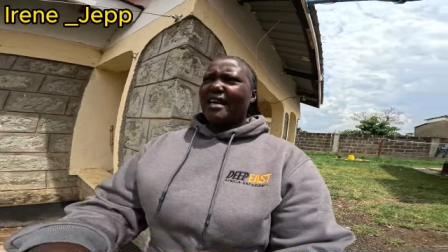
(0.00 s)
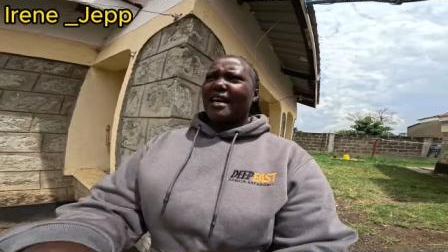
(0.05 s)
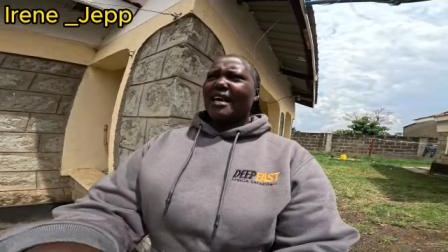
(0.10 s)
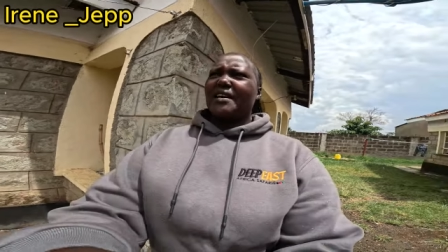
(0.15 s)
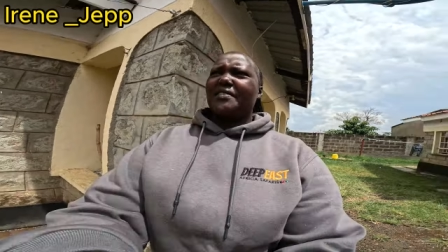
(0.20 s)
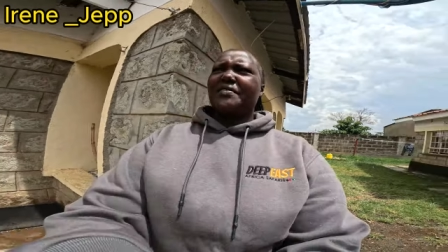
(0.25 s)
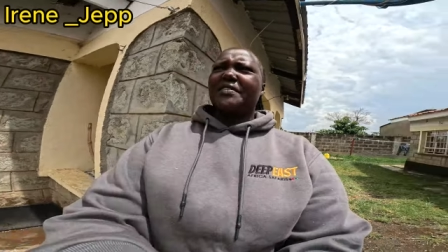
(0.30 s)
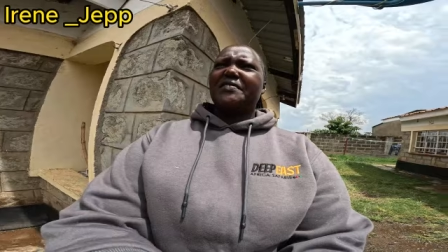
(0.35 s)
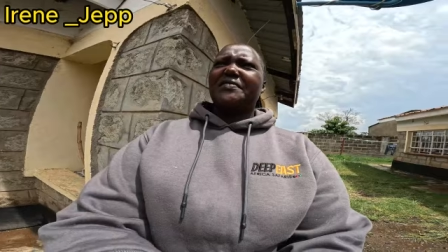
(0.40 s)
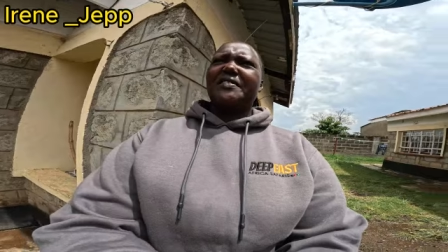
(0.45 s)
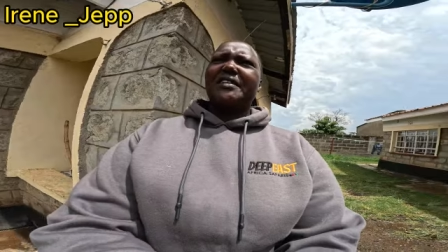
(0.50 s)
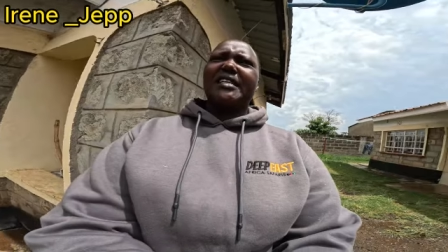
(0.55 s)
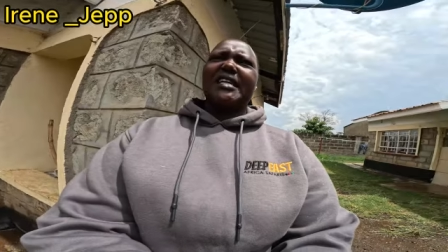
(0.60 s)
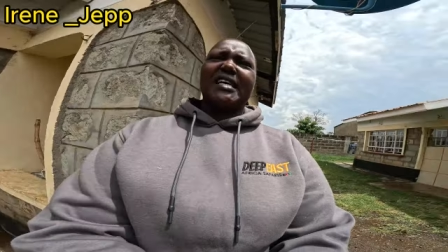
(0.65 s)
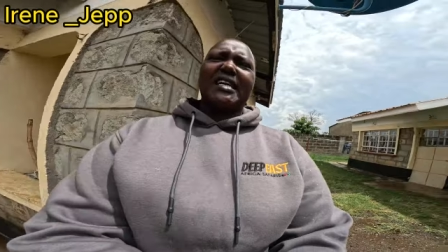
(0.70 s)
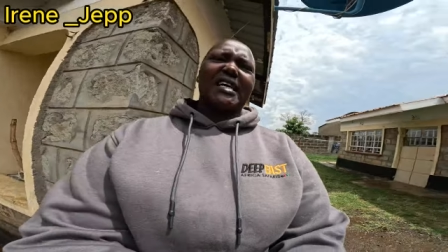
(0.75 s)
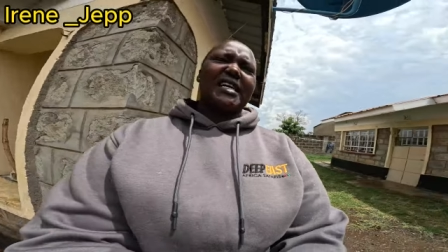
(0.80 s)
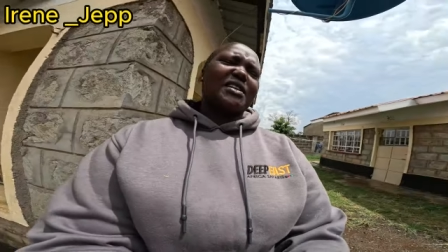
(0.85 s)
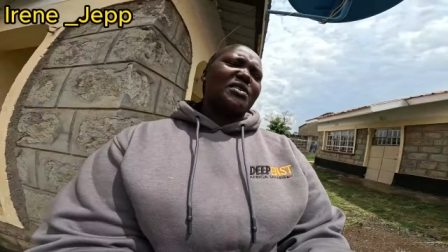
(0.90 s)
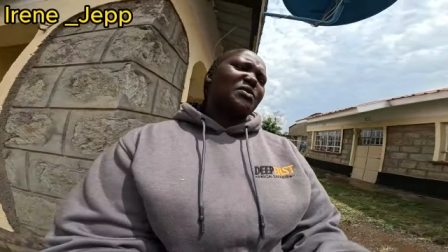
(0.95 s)
I even feel
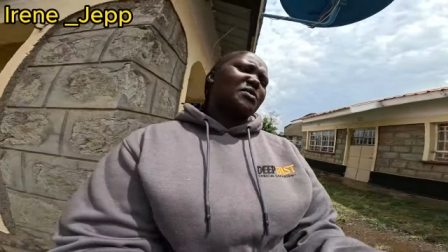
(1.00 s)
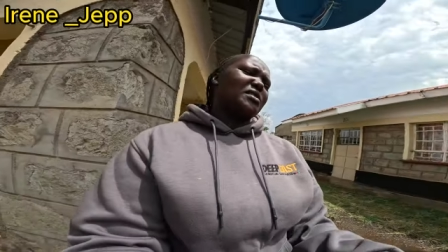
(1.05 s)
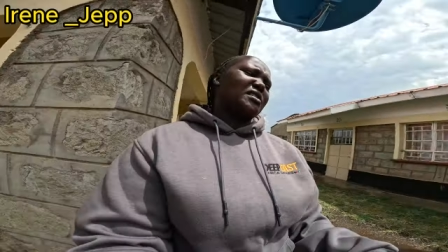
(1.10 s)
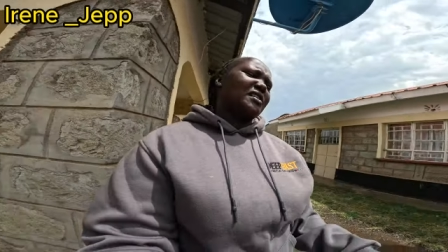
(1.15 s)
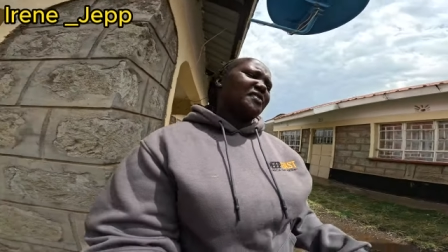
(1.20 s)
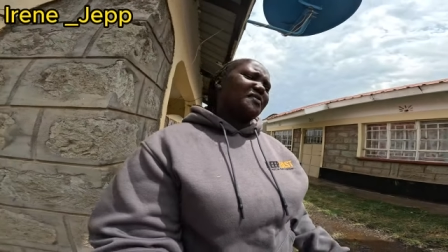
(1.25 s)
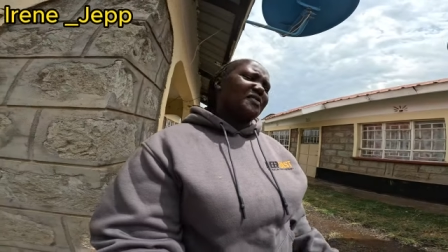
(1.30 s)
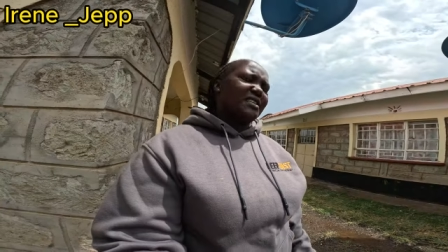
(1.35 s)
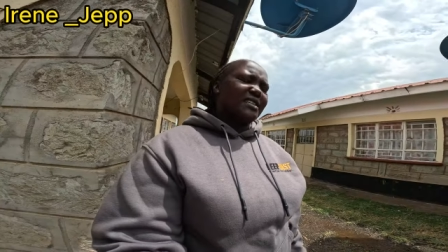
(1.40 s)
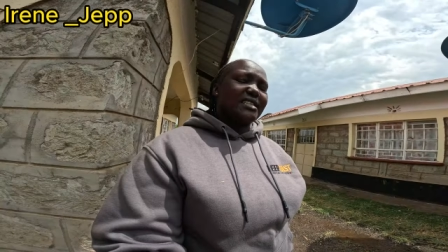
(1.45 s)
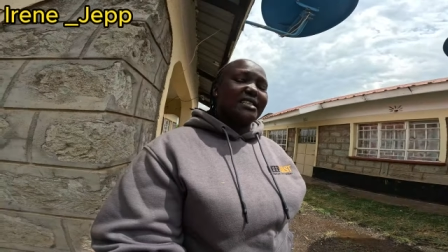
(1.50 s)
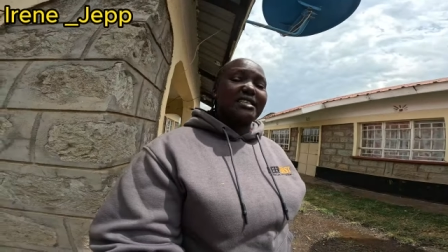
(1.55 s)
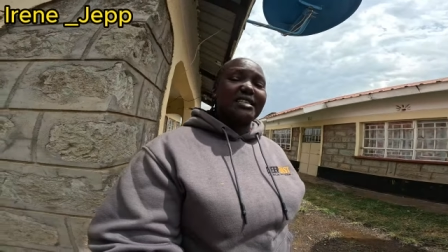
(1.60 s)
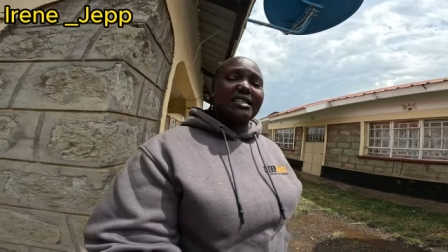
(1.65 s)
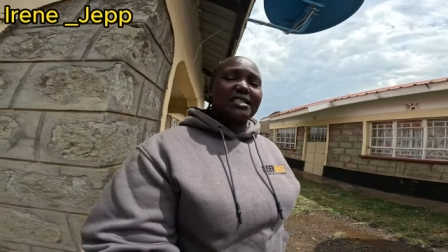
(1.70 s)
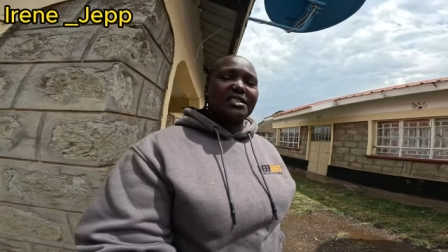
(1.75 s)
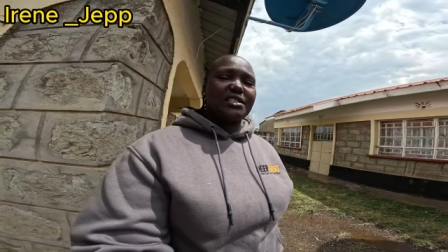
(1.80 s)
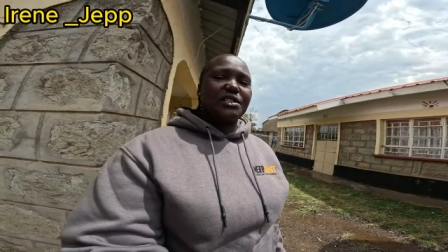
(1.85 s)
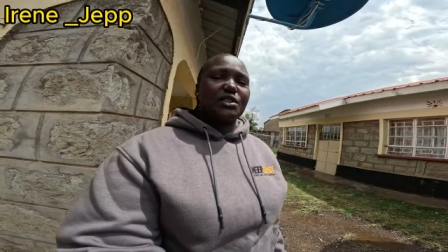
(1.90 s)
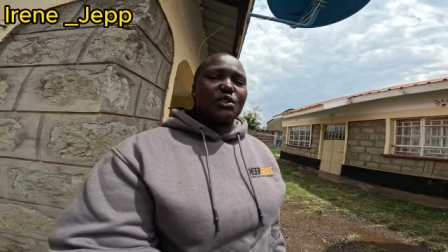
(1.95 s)
like I don't have the
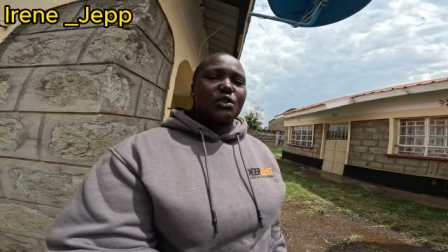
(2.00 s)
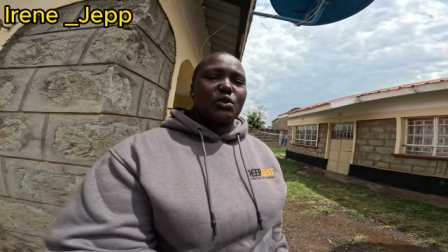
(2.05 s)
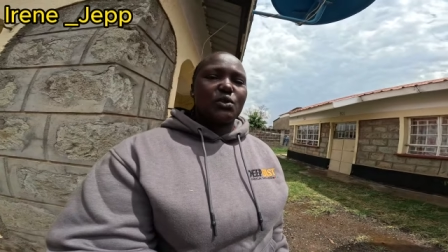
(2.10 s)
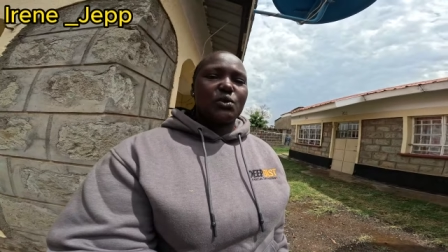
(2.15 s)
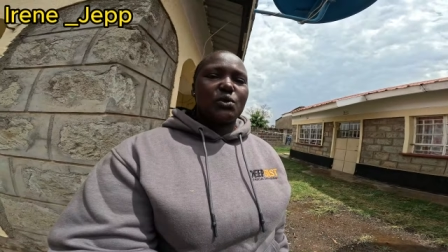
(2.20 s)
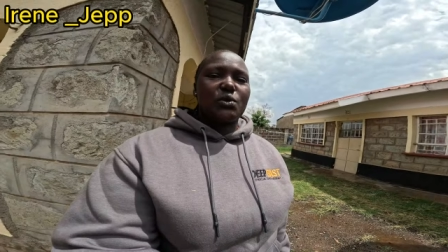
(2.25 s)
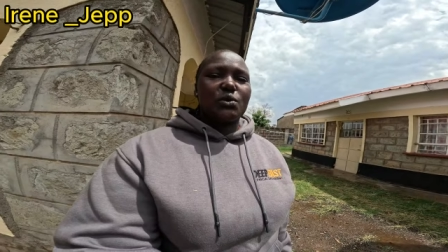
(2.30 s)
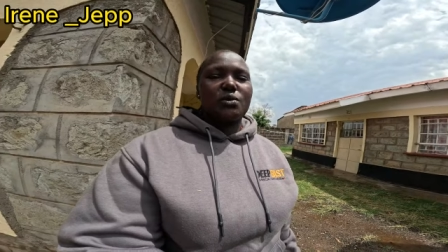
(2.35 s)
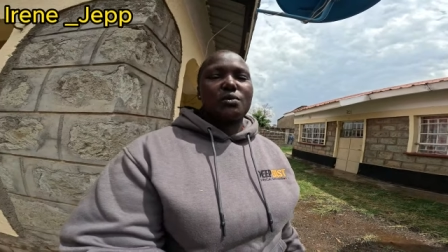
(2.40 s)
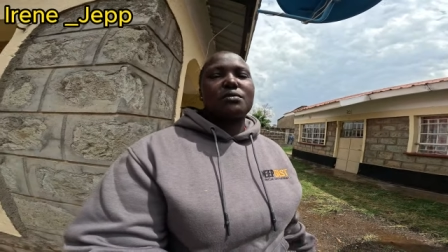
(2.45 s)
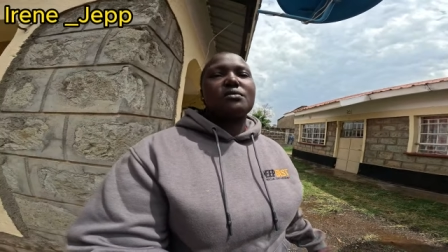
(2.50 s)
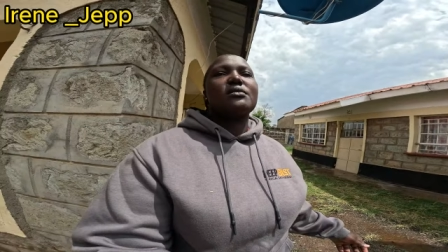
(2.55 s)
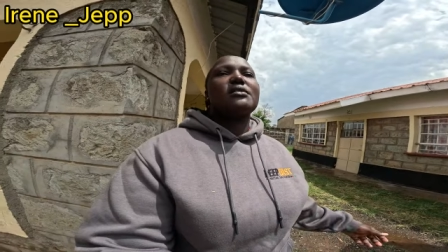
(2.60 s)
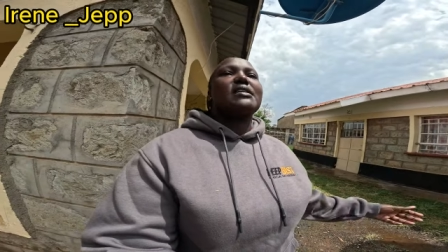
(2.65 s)
energy to